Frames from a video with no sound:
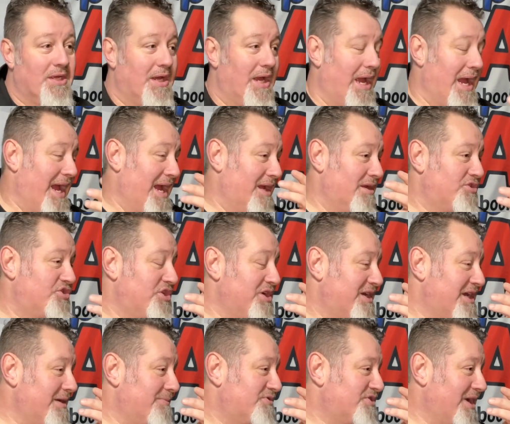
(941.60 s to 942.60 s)
And she
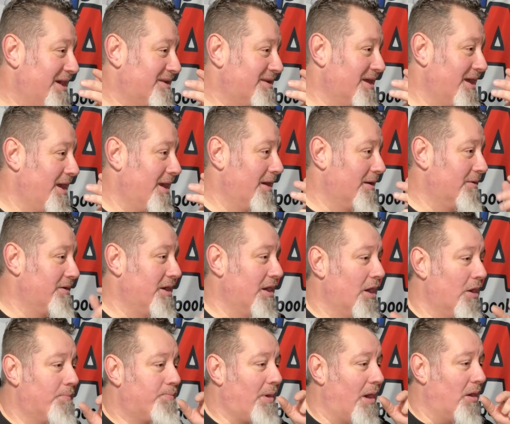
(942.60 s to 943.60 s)
keeps that thing,
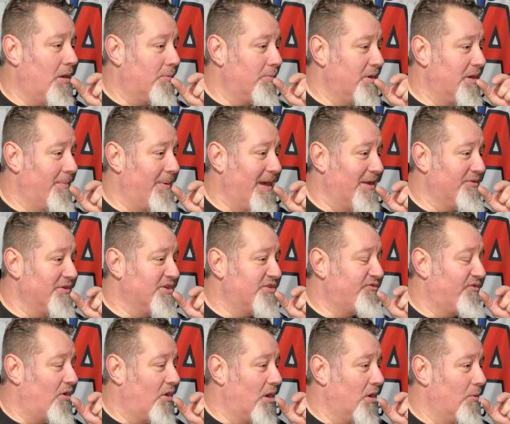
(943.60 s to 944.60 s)
probably about this
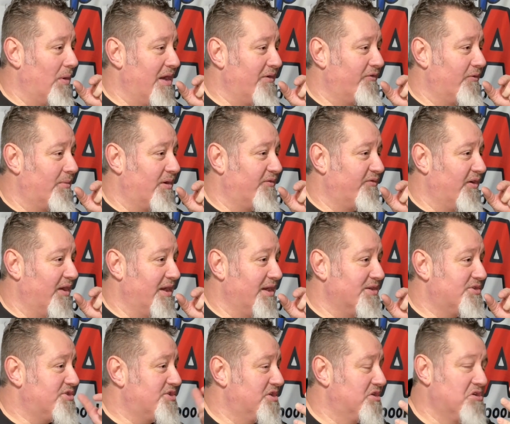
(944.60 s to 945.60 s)
far away from her
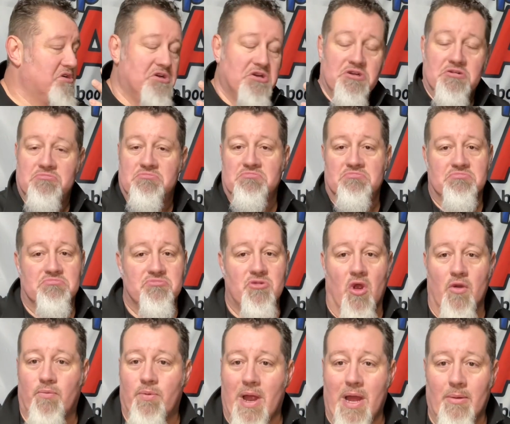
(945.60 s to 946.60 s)
face.
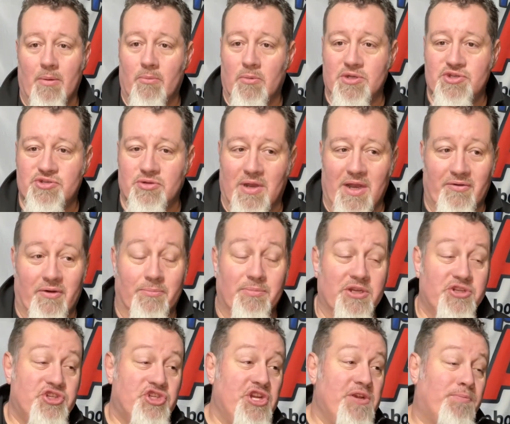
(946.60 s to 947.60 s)
No problem whatsoever, but
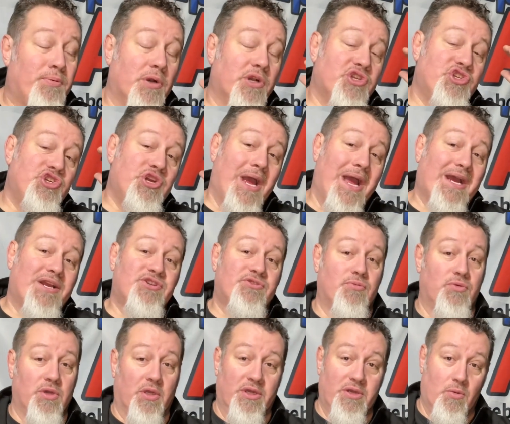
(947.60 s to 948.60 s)
she projects
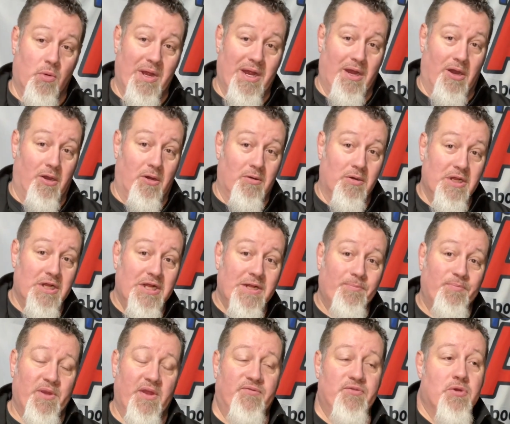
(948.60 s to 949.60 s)
really well.
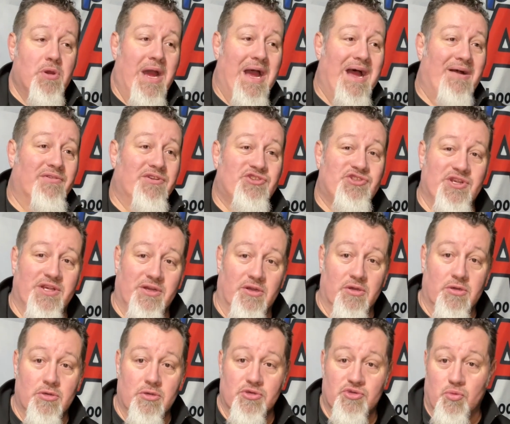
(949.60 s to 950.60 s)
If you have a singer
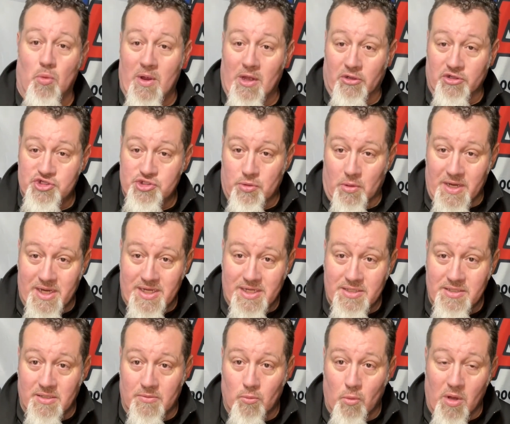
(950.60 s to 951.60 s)
who's well
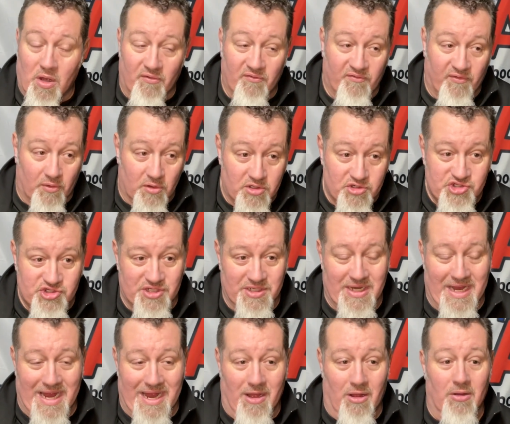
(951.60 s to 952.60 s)
trained and well versed in
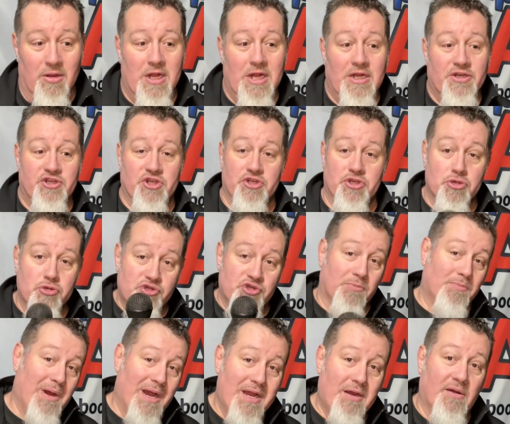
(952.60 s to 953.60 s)
how to use a
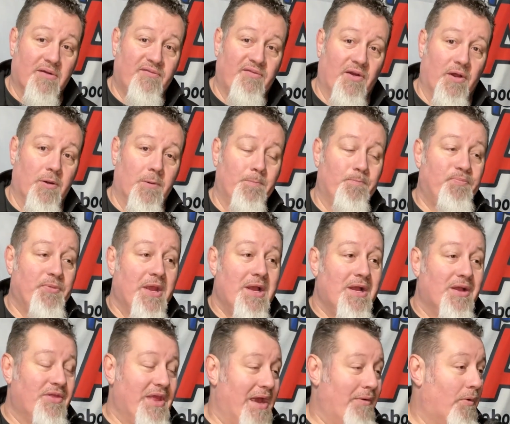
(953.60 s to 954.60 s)
microphone,
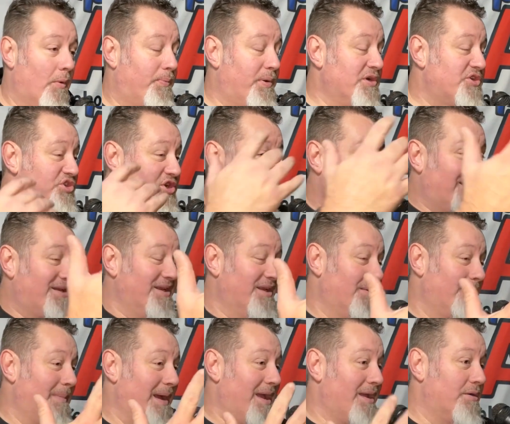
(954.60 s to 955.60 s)
they will project in a
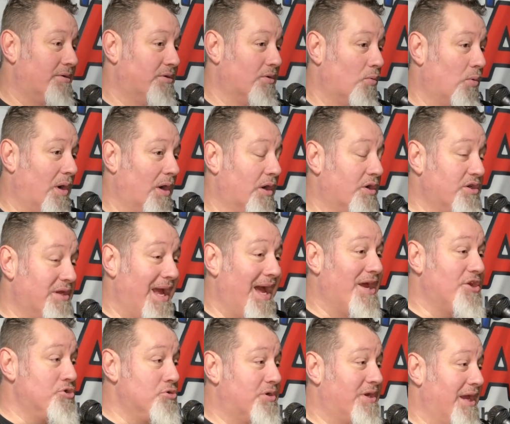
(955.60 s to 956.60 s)
manner to where, yeah,
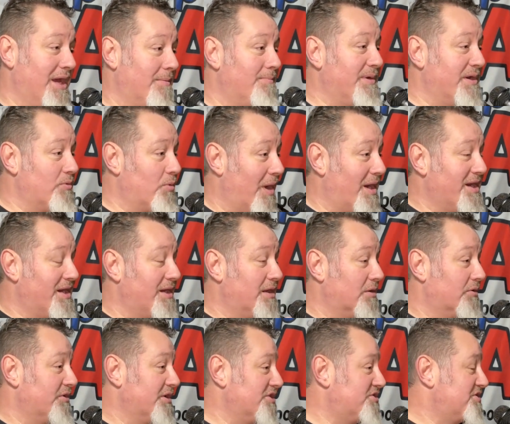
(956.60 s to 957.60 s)
you can be right
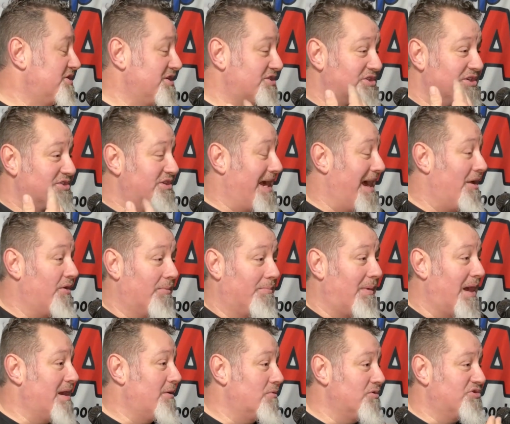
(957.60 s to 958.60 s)
here. This is how the
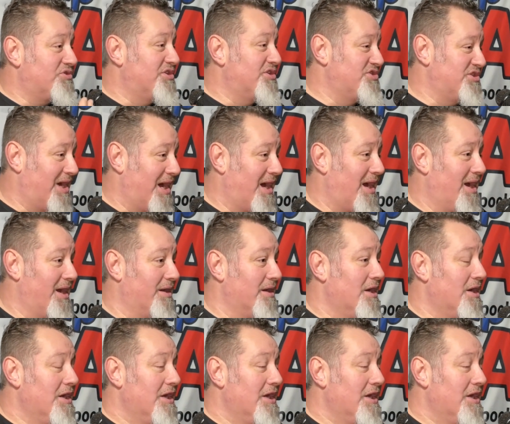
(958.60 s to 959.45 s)
mic was designed.